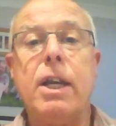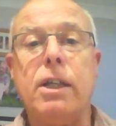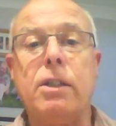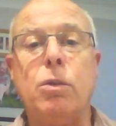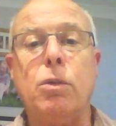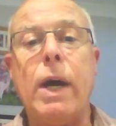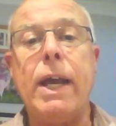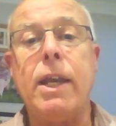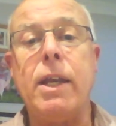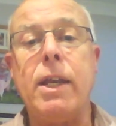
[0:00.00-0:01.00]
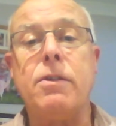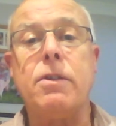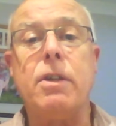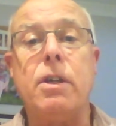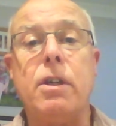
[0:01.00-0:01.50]
and the
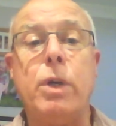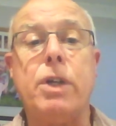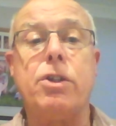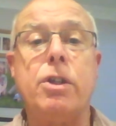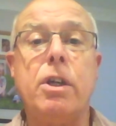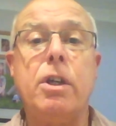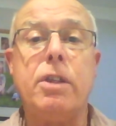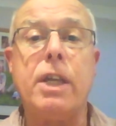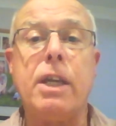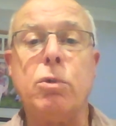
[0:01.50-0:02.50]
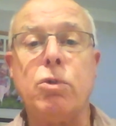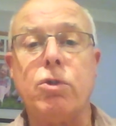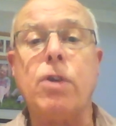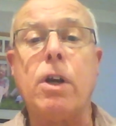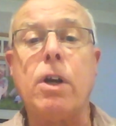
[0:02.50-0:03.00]
ways in which they will
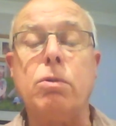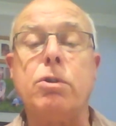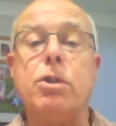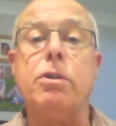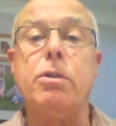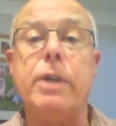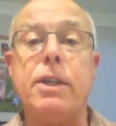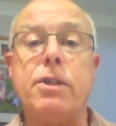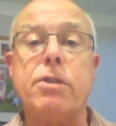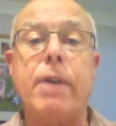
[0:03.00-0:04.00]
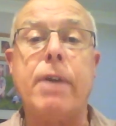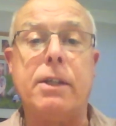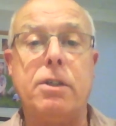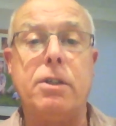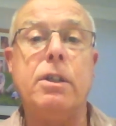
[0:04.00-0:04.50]
struggle to
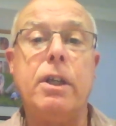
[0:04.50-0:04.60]
interact